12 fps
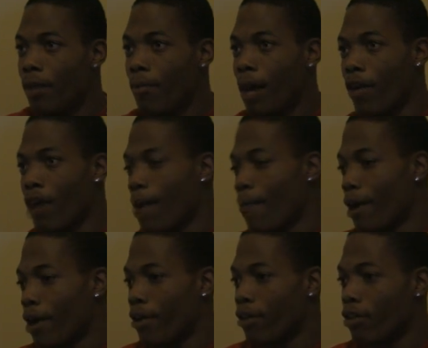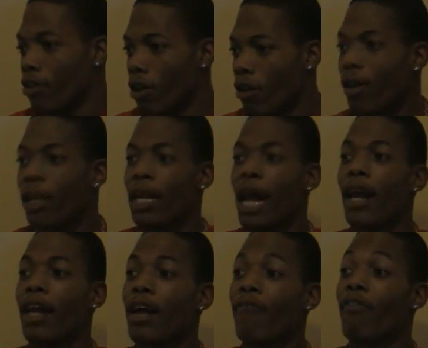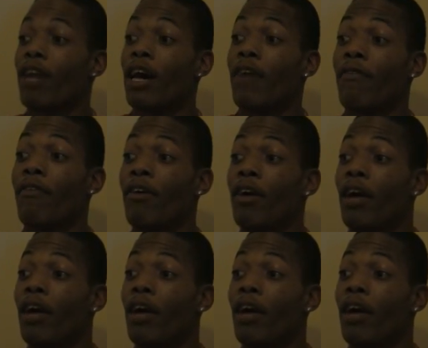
My grandparents, you know, not enough love.